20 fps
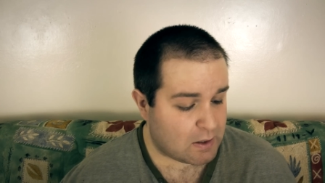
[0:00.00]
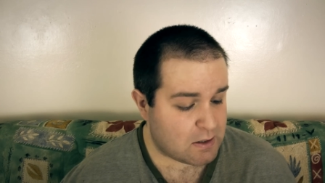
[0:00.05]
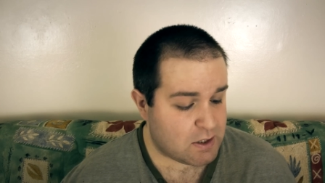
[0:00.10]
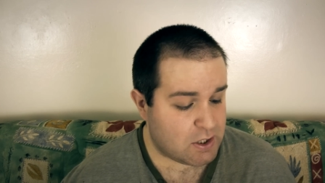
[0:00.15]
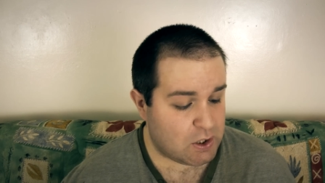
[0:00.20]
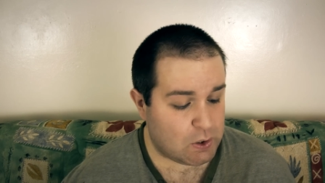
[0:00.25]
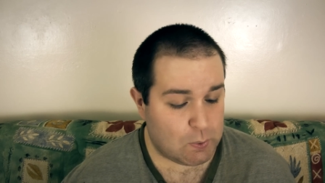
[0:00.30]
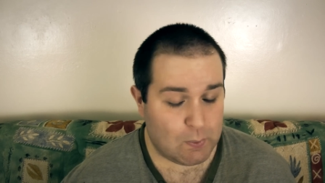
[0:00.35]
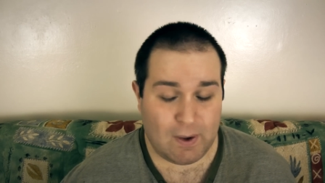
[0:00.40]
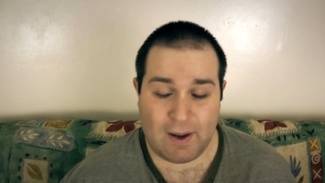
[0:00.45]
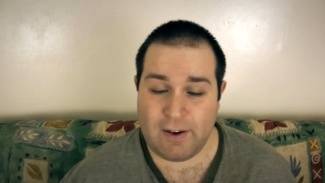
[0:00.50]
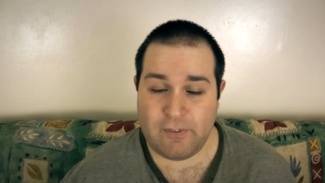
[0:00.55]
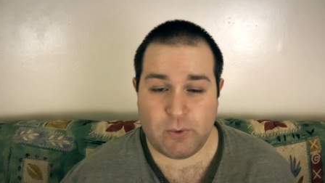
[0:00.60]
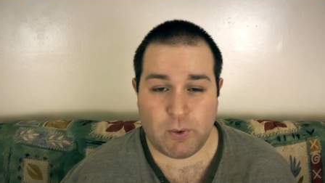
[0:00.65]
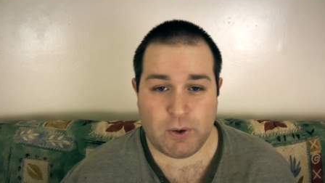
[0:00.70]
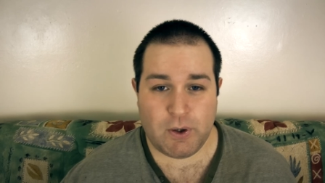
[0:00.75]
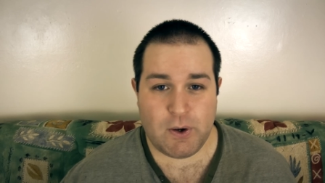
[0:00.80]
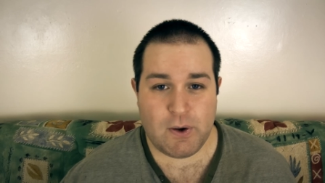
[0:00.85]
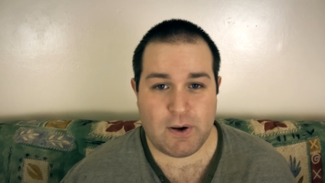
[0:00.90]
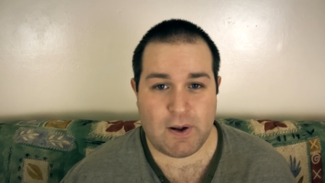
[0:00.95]
To
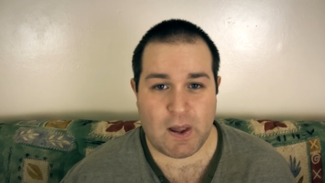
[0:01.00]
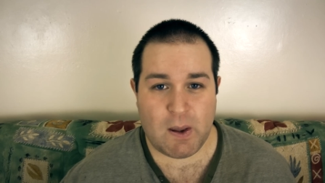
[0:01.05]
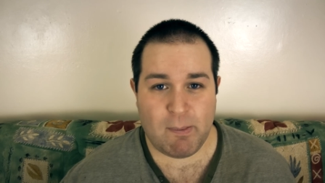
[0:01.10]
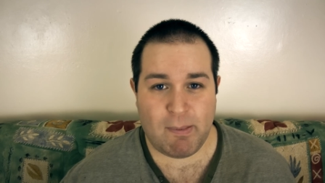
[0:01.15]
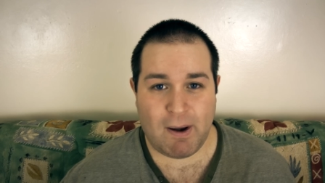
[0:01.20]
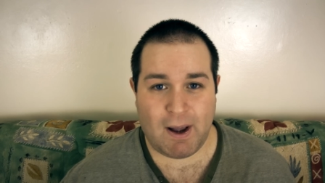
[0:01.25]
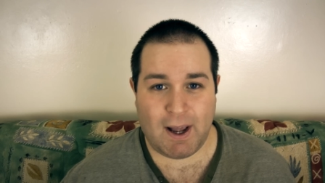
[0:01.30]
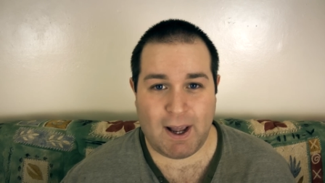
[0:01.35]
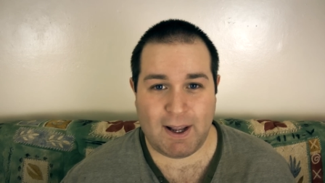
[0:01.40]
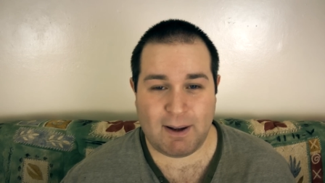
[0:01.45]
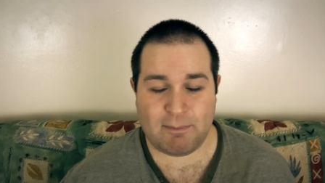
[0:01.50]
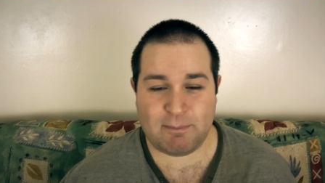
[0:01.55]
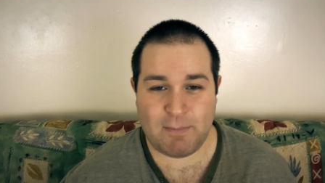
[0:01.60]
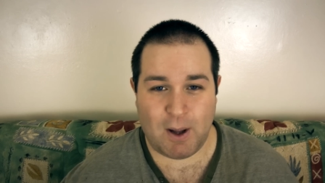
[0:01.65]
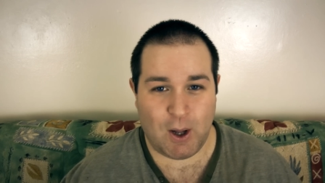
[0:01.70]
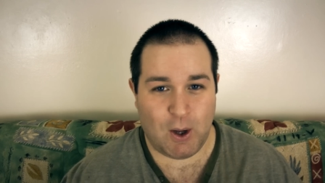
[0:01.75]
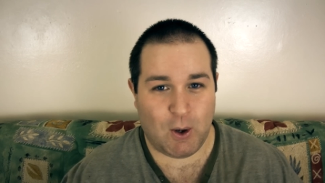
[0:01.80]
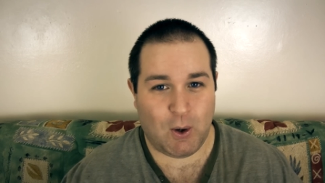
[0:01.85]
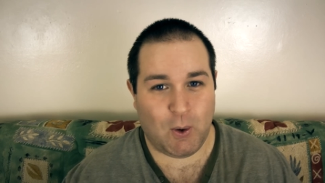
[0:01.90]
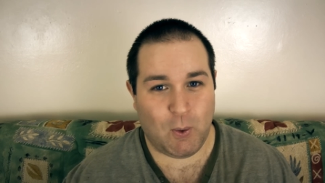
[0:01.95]
everyone who got the part,
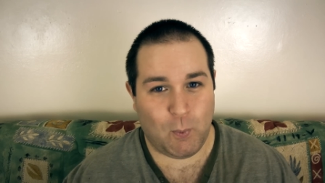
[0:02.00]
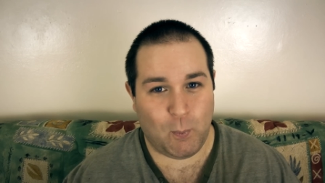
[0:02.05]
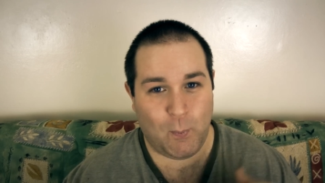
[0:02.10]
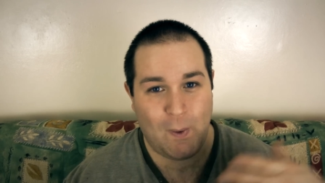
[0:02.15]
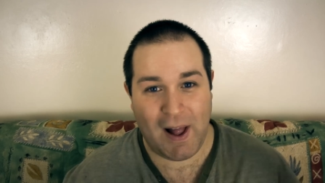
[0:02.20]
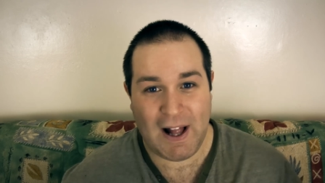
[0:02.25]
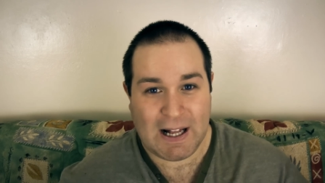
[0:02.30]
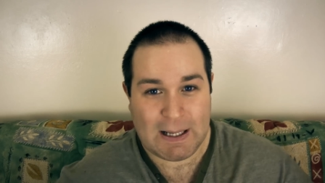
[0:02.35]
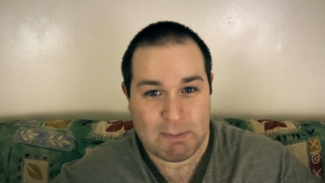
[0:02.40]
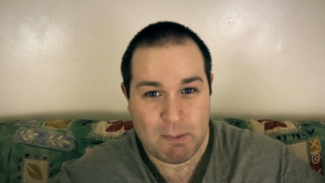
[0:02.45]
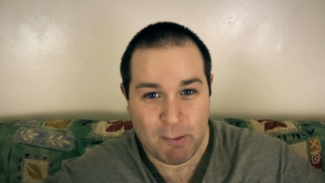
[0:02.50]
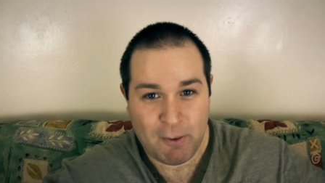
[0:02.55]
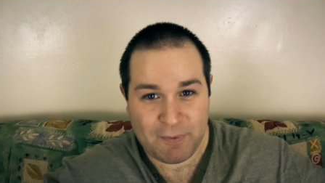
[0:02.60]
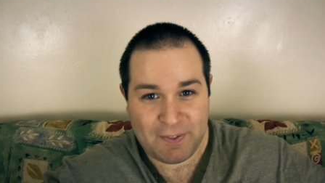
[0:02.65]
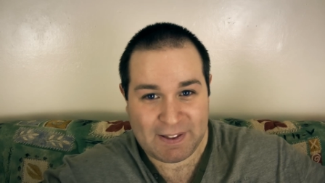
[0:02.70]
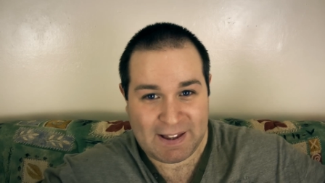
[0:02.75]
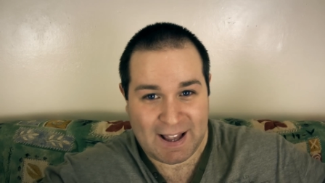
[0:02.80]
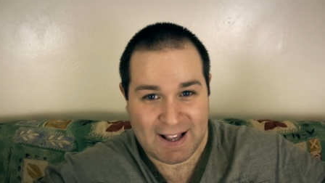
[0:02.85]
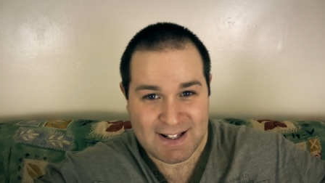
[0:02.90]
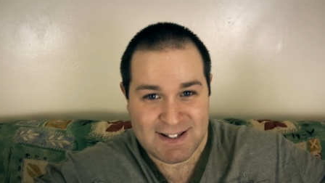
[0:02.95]
welcome aboard
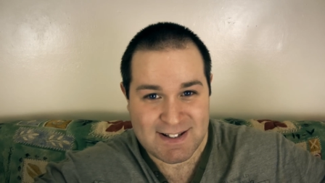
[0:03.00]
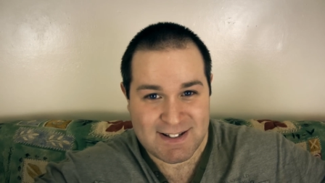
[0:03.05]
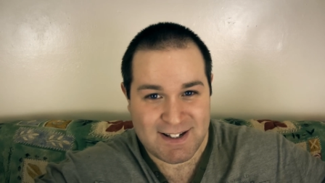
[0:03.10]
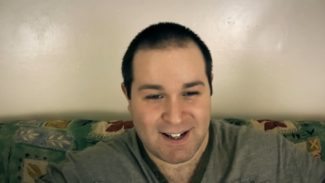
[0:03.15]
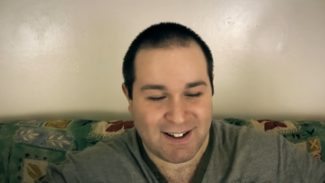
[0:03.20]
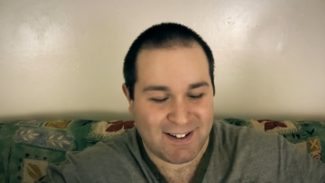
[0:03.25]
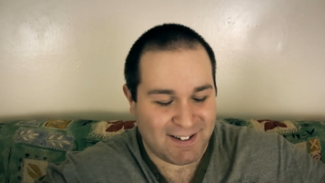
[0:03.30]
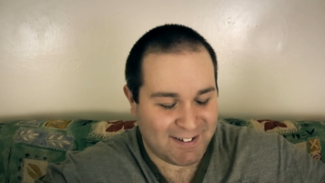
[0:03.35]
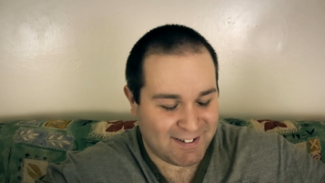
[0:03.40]
the cast.